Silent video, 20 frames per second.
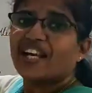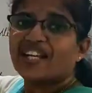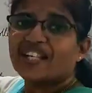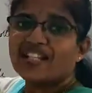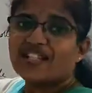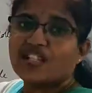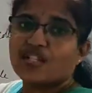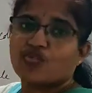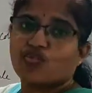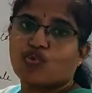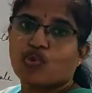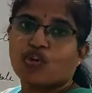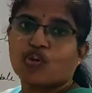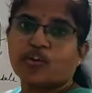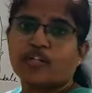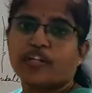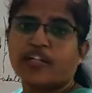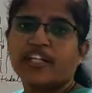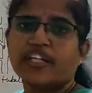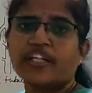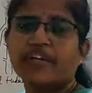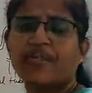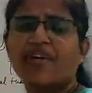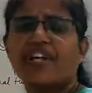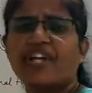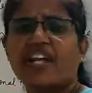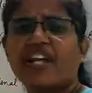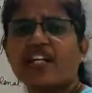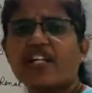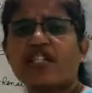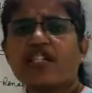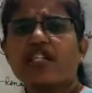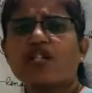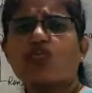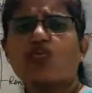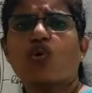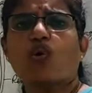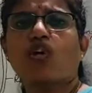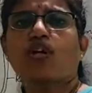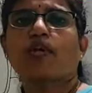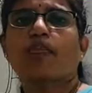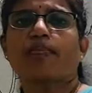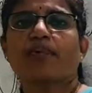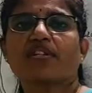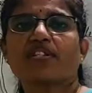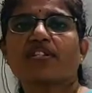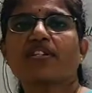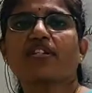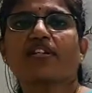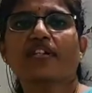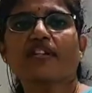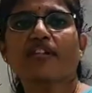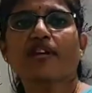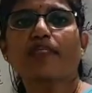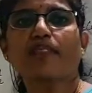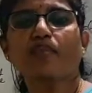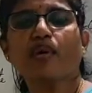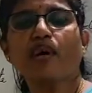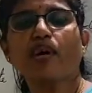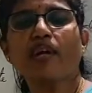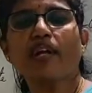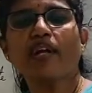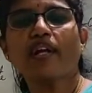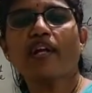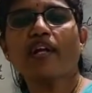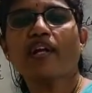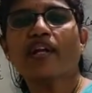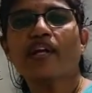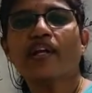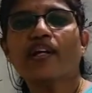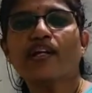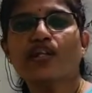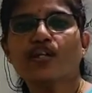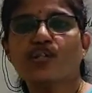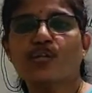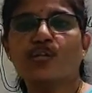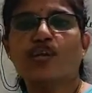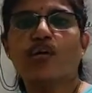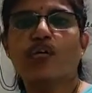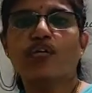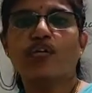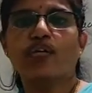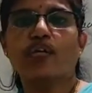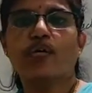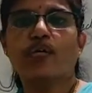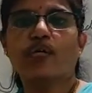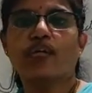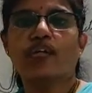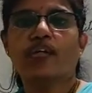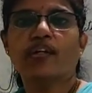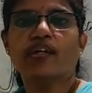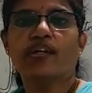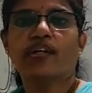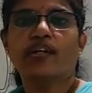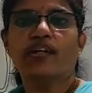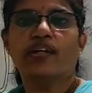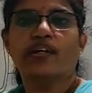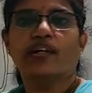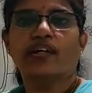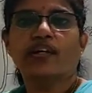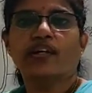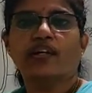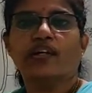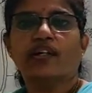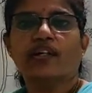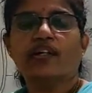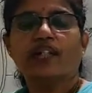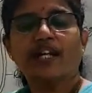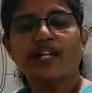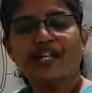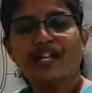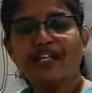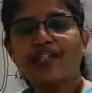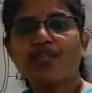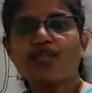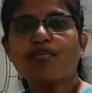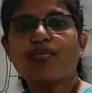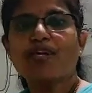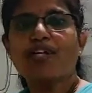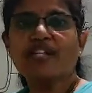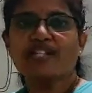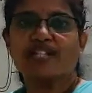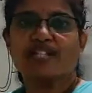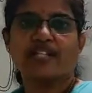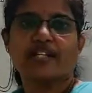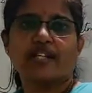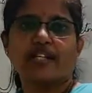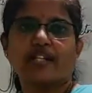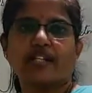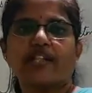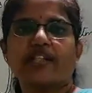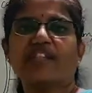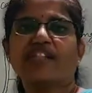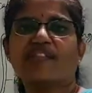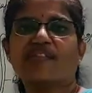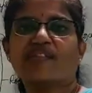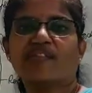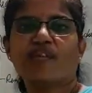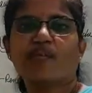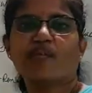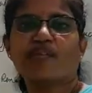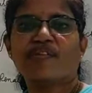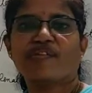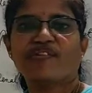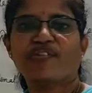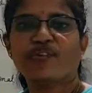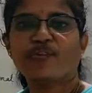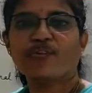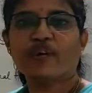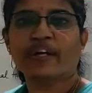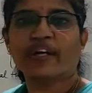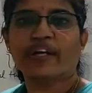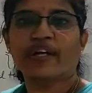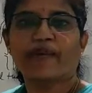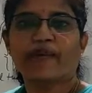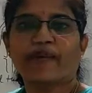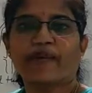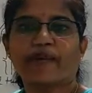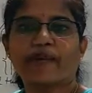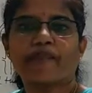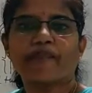excess water, even excess water present in the body is not good. That has to be excreted in the form of urine.